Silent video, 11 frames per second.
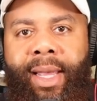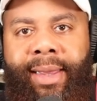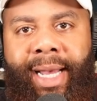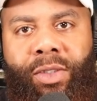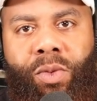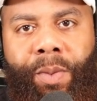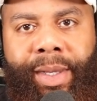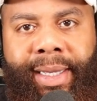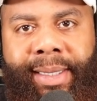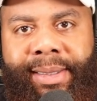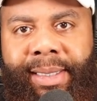And that's when we
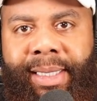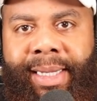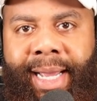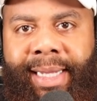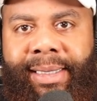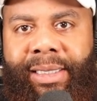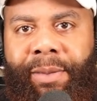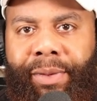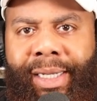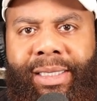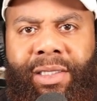get to the nasty
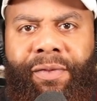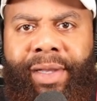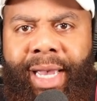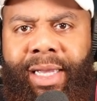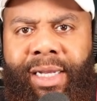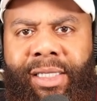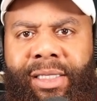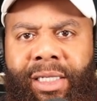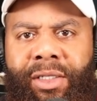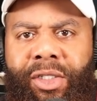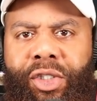place of chaos
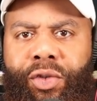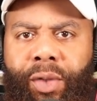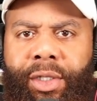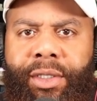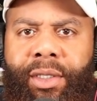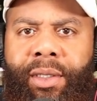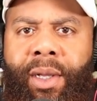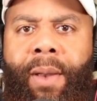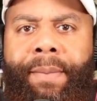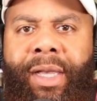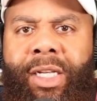and destruction,
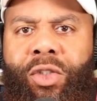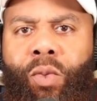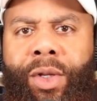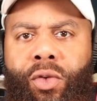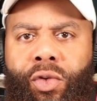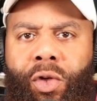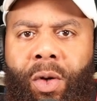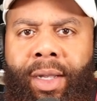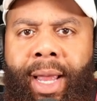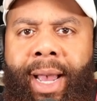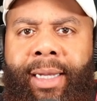because you start
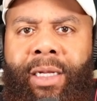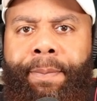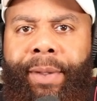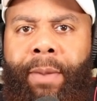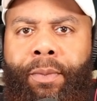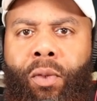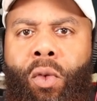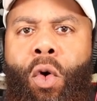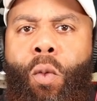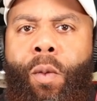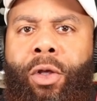lying to people,
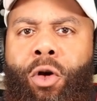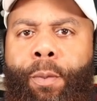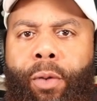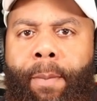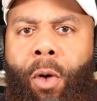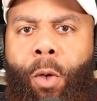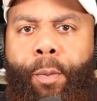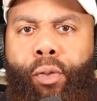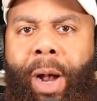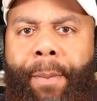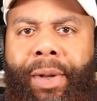when you promote
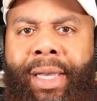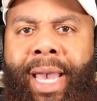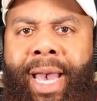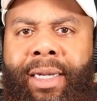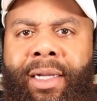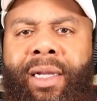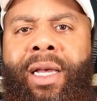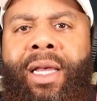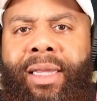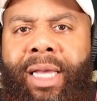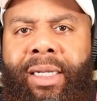propaganda,
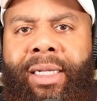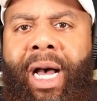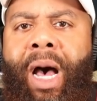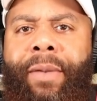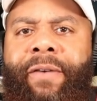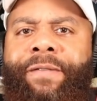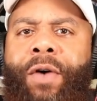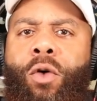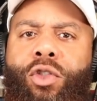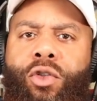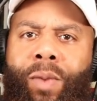then common
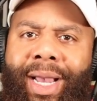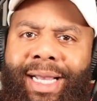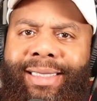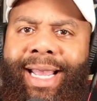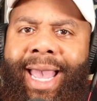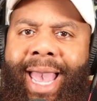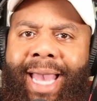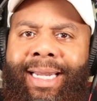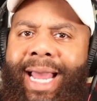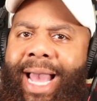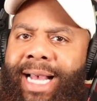folks raise their
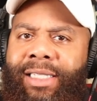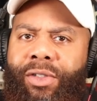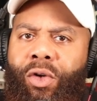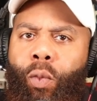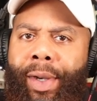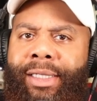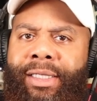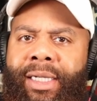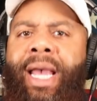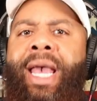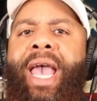hand and ask a
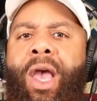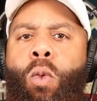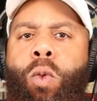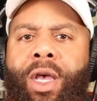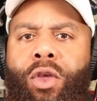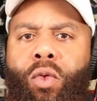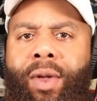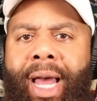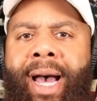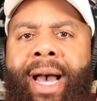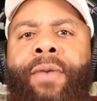question. And when you
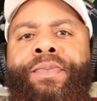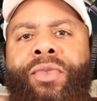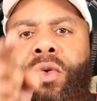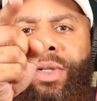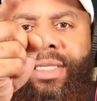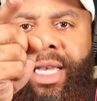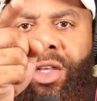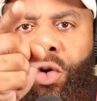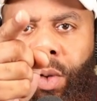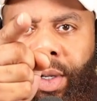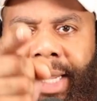lie, we say
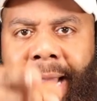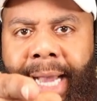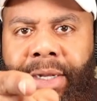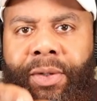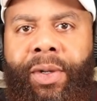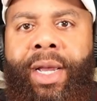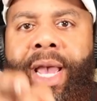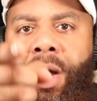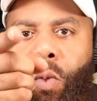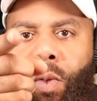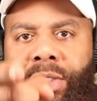you're a liar.
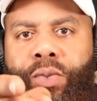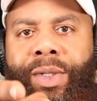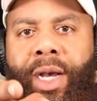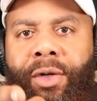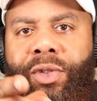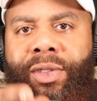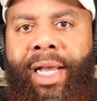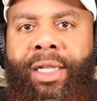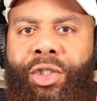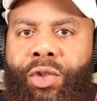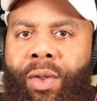And once we
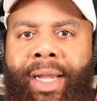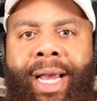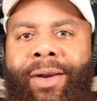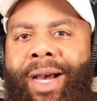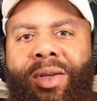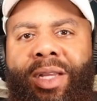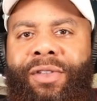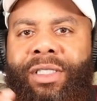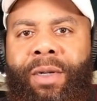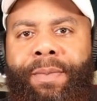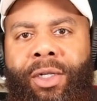understand that you're a liar, I don't give a
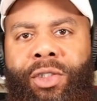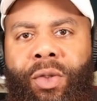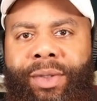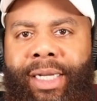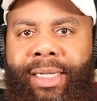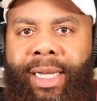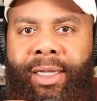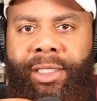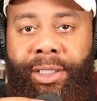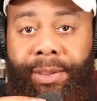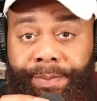shit about your
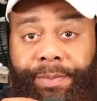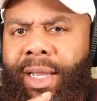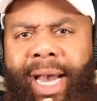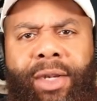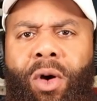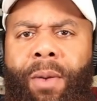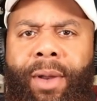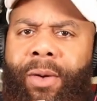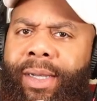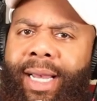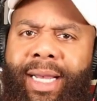technology. I know
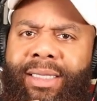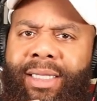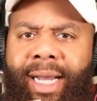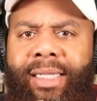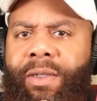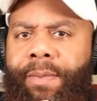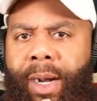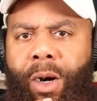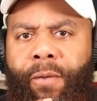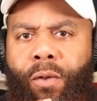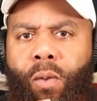America has lots of
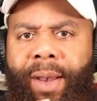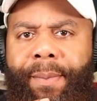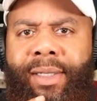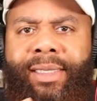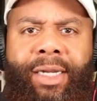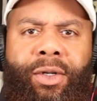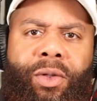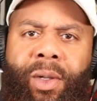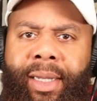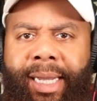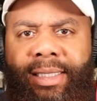powerful weapons. I know
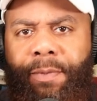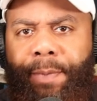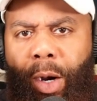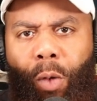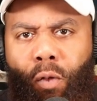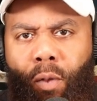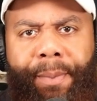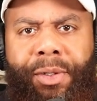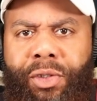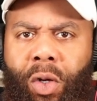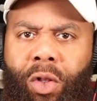there are lots of powerful
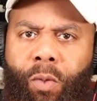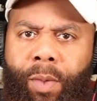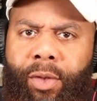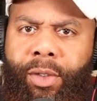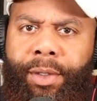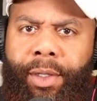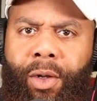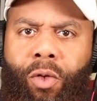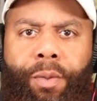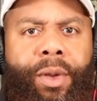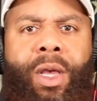weapons all around the
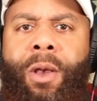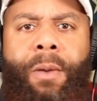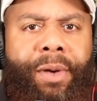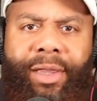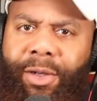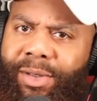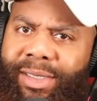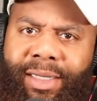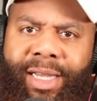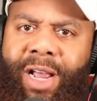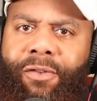globe. But there has
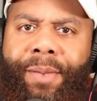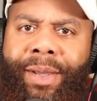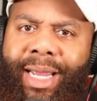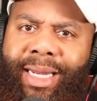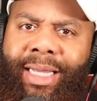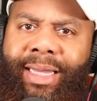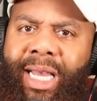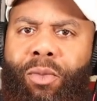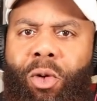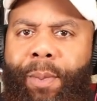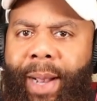never been
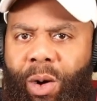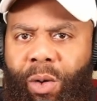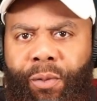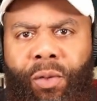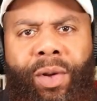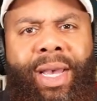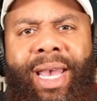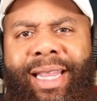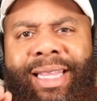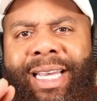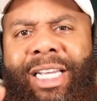anything more powerful
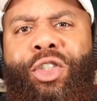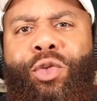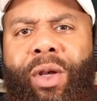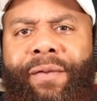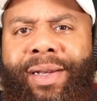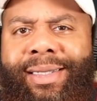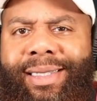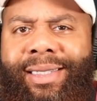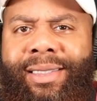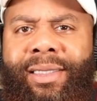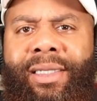in the history of
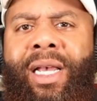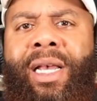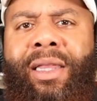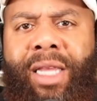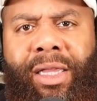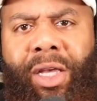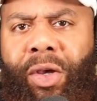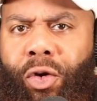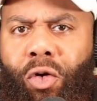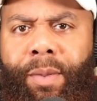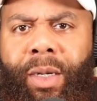existence than the
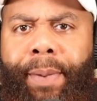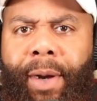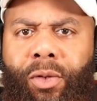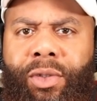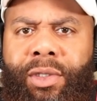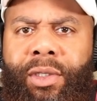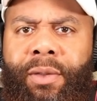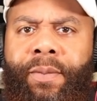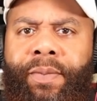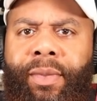human person.